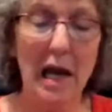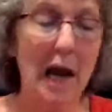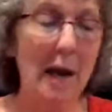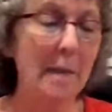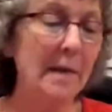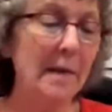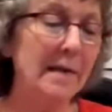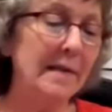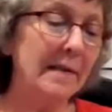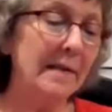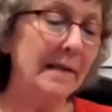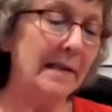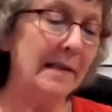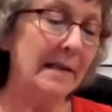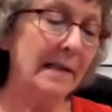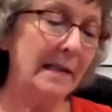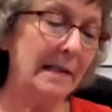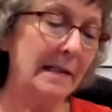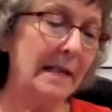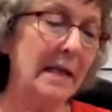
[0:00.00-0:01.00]
And this
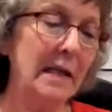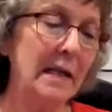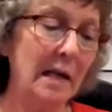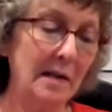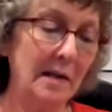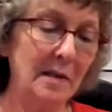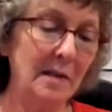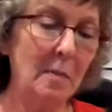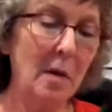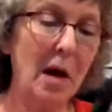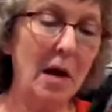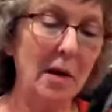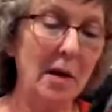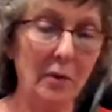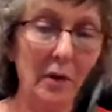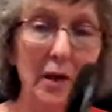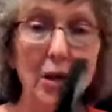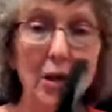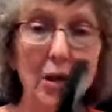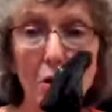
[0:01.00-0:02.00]
is a 16-ounce
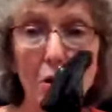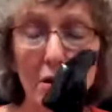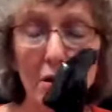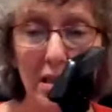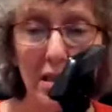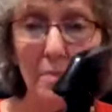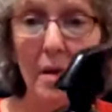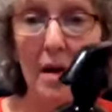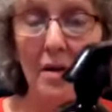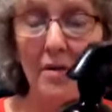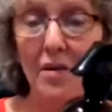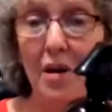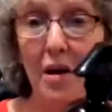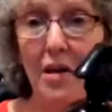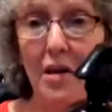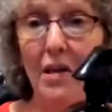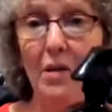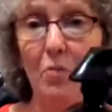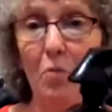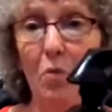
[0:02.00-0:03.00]
bottle, and it cost about
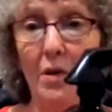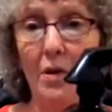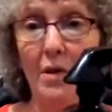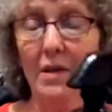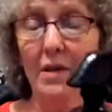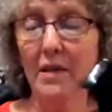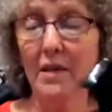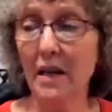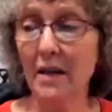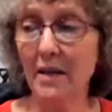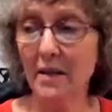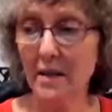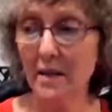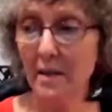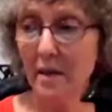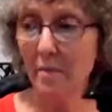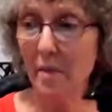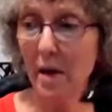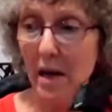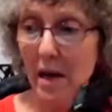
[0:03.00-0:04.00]
91
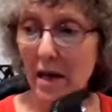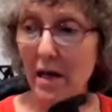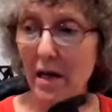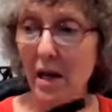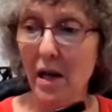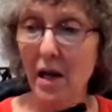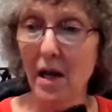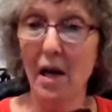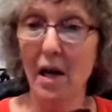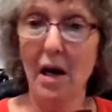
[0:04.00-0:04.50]
cents to make.